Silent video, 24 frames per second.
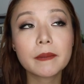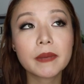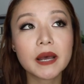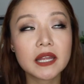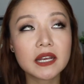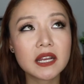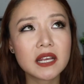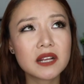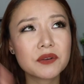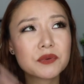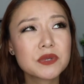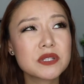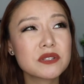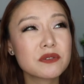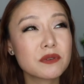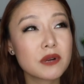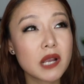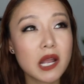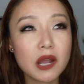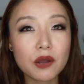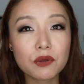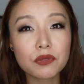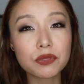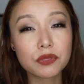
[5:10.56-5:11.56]
but it was
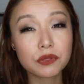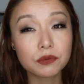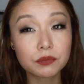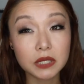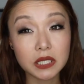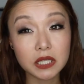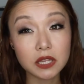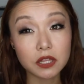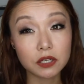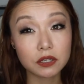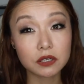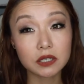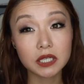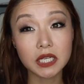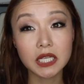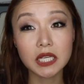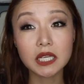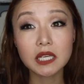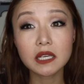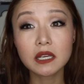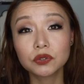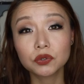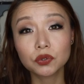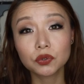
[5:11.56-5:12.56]
around
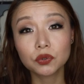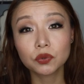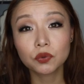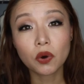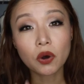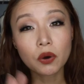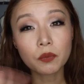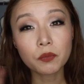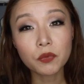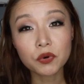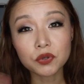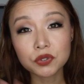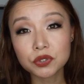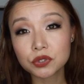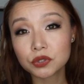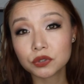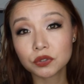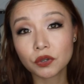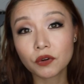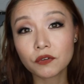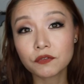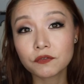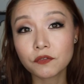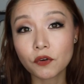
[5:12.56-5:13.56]
3:30 to
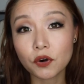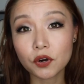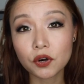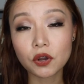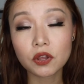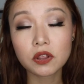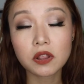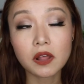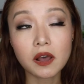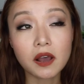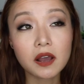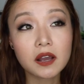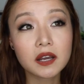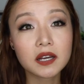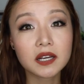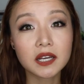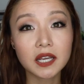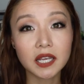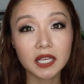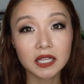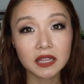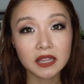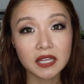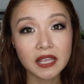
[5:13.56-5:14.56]
almost 4
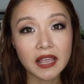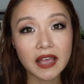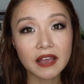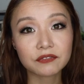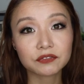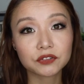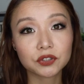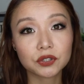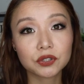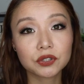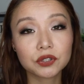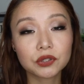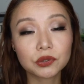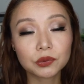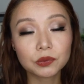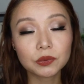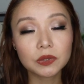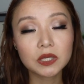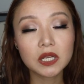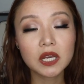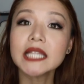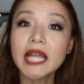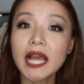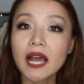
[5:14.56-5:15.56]
o'clock in the
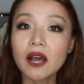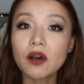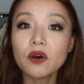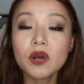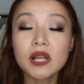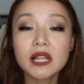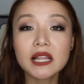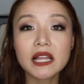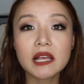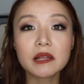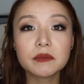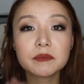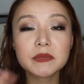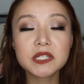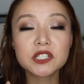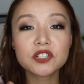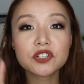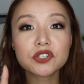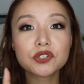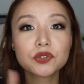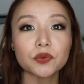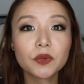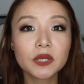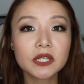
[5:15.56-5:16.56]
afternoon. Now, let me
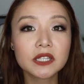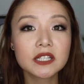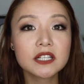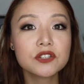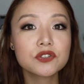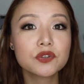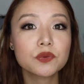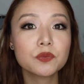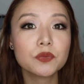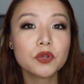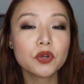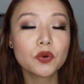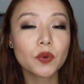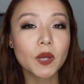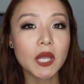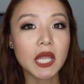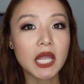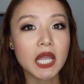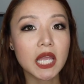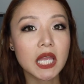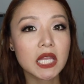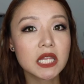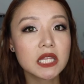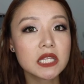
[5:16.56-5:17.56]
just quickly zoom you
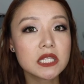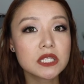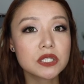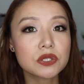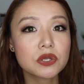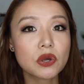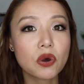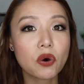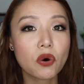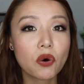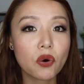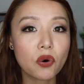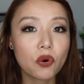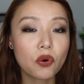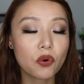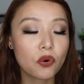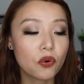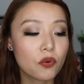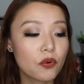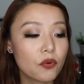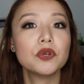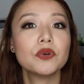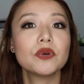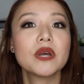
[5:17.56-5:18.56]
in
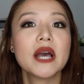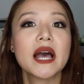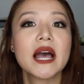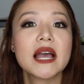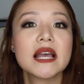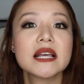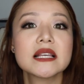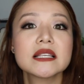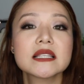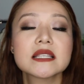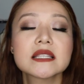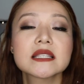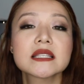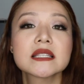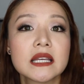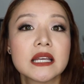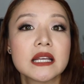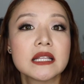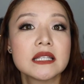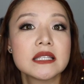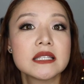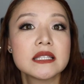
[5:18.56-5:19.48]
so you guys can